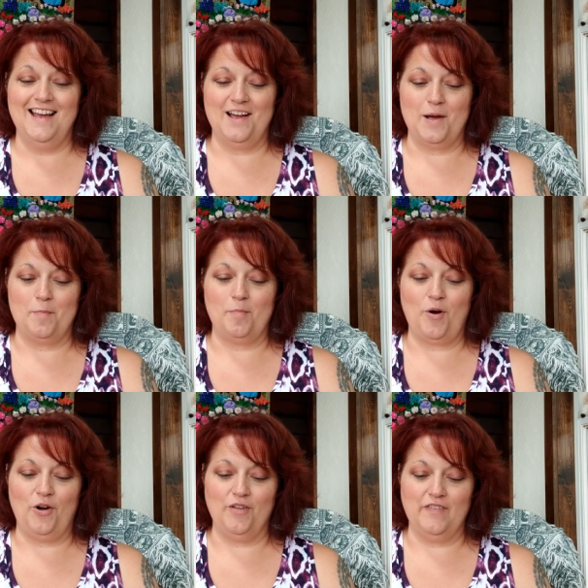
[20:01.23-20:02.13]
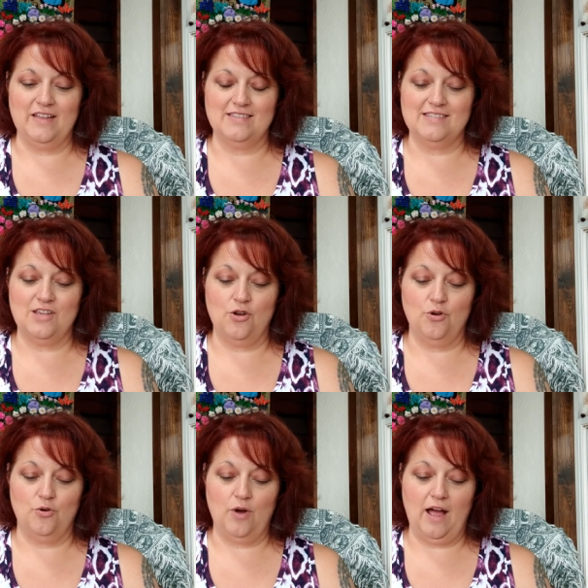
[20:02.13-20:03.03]
Um, part of it.
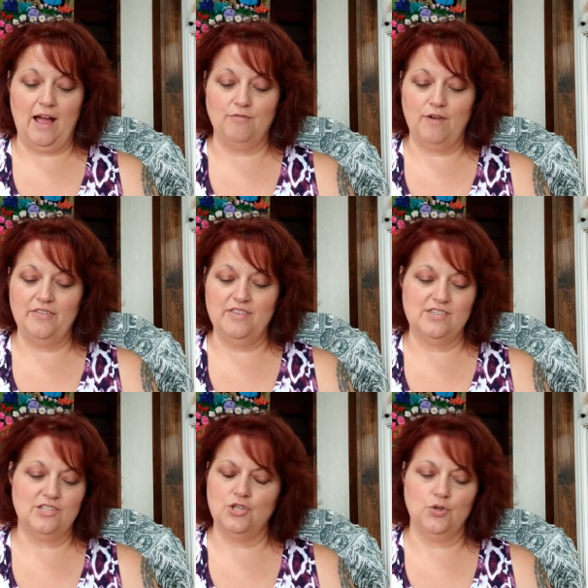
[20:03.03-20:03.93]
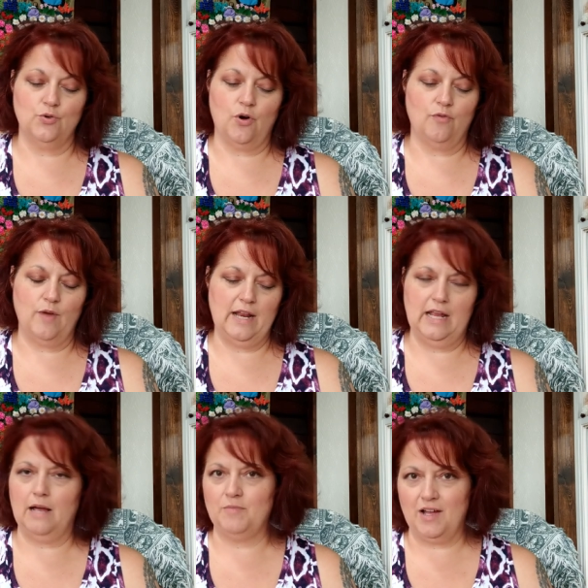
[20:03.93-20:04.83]
So I read this to you
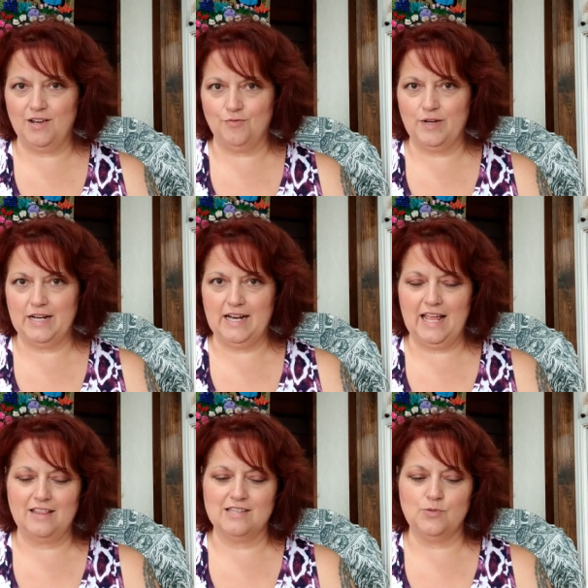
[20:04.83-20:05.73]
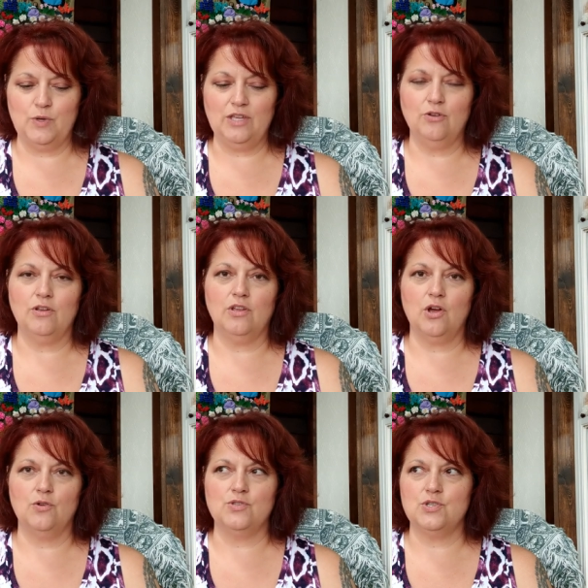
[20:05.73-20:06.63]
already. I'm not going to read it again this week. You can
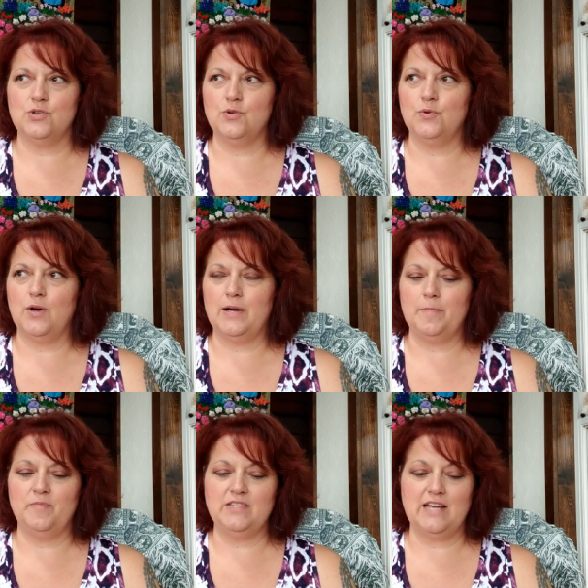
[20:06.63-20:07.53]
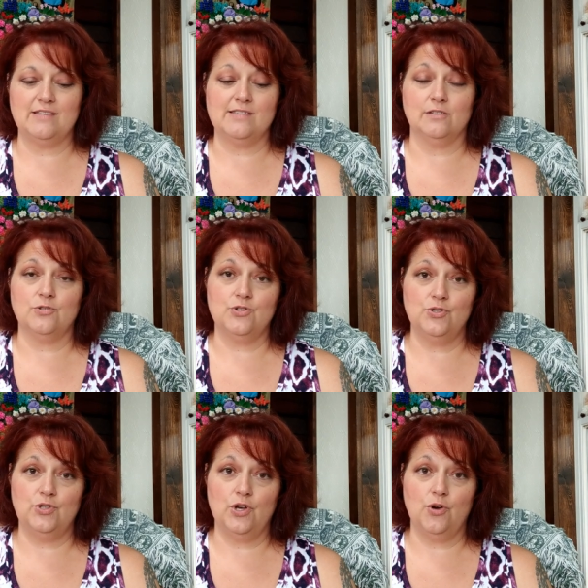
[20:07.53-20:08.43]
go to um, the Down Cellar
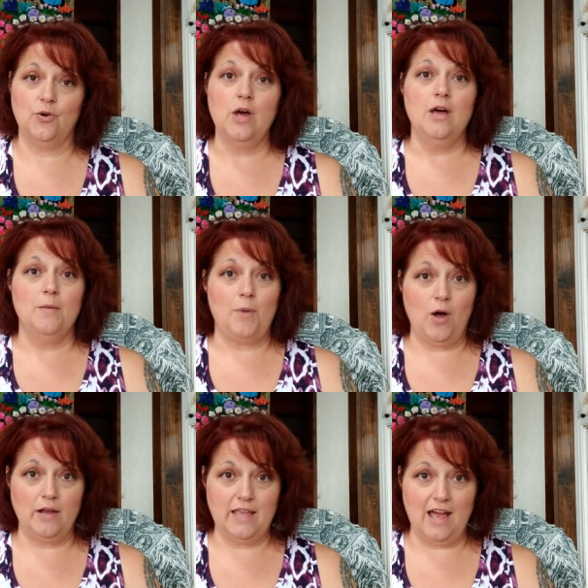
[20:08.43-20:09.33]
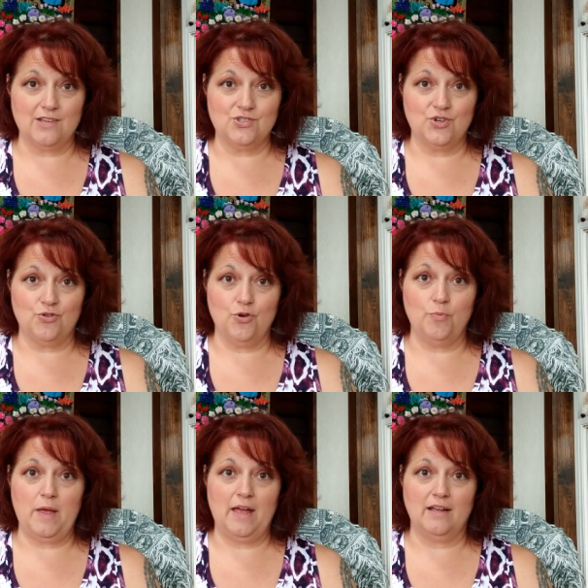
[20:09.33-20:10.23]
Studio podcast
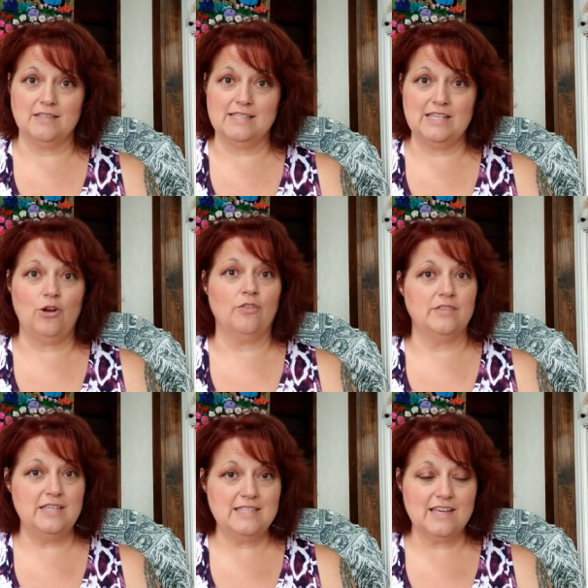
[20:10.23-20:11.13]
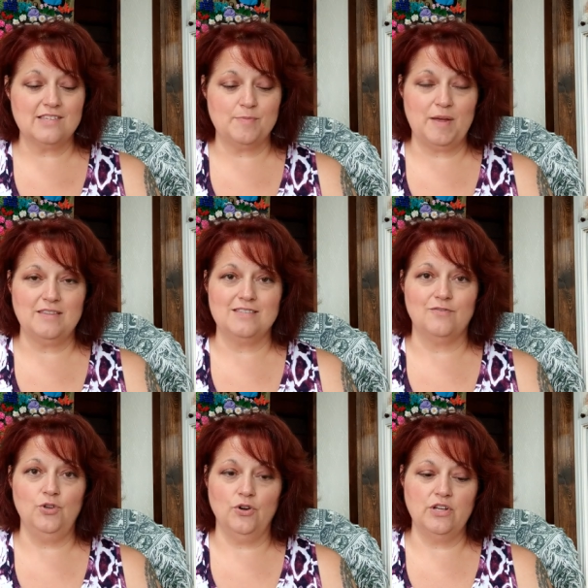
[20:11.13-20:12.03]
group and see all the details about this
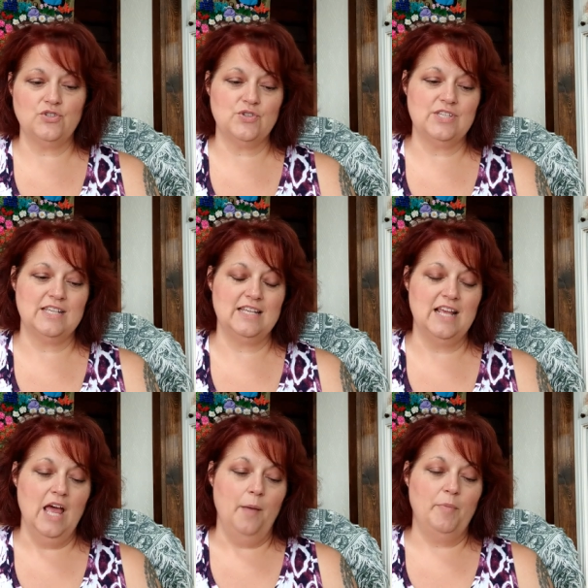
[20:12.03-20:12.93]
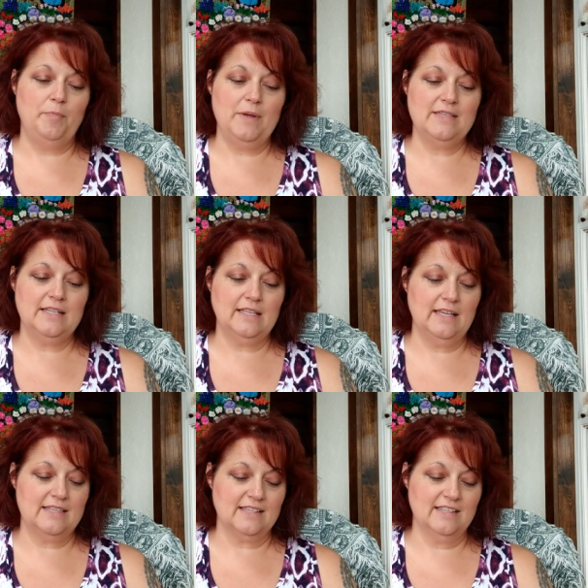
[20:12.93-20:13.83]
if you're interested. But basically,
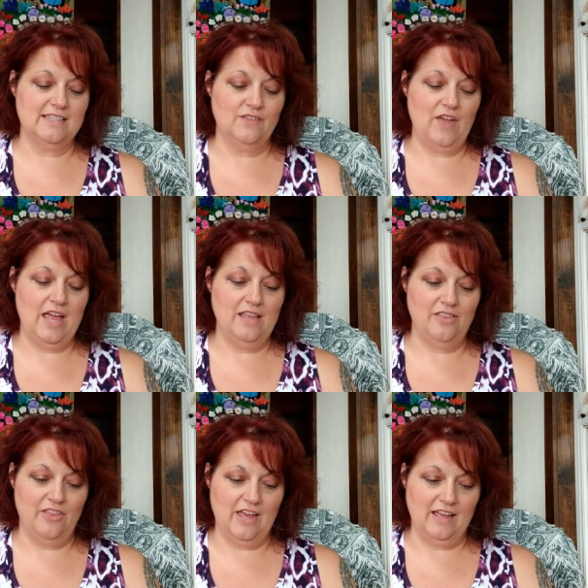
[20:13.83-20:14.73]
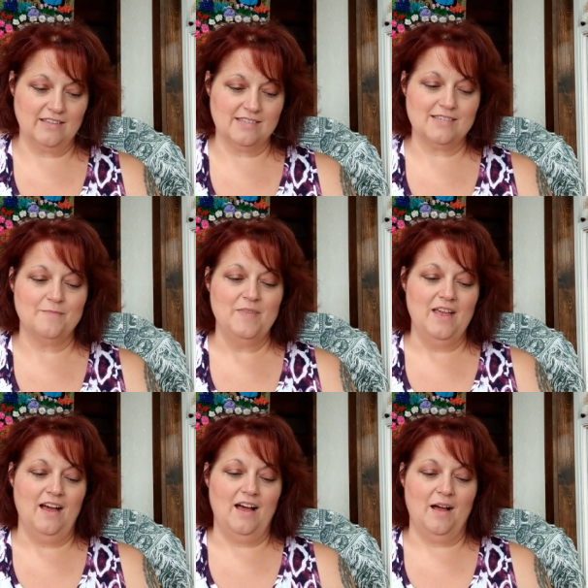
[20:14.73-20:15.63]
it's a list of eight things
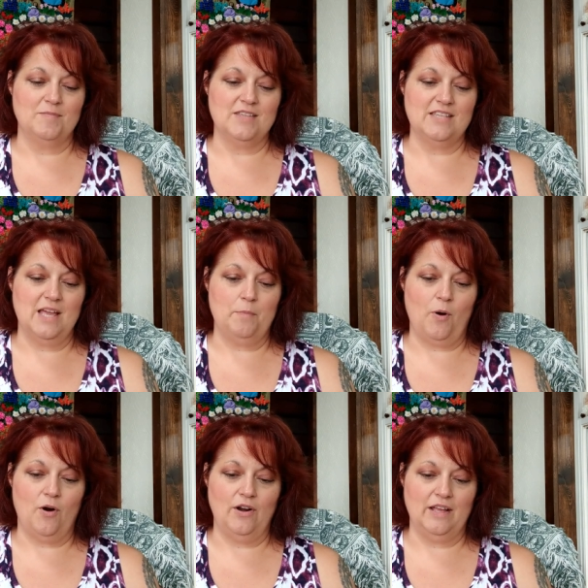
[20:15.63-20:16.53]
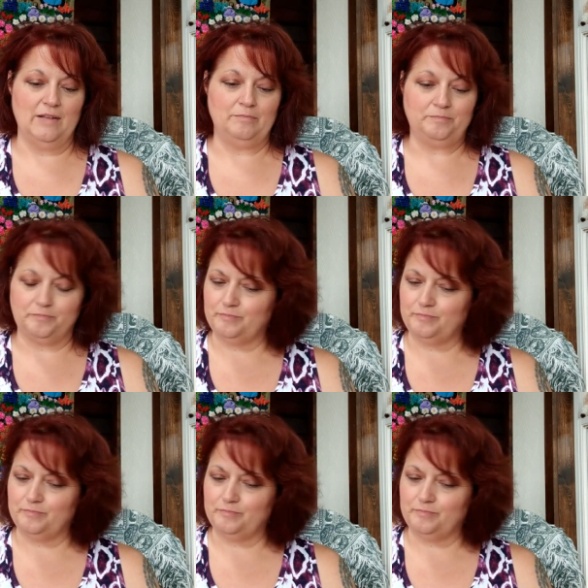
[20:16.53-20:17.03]
um, to take part in.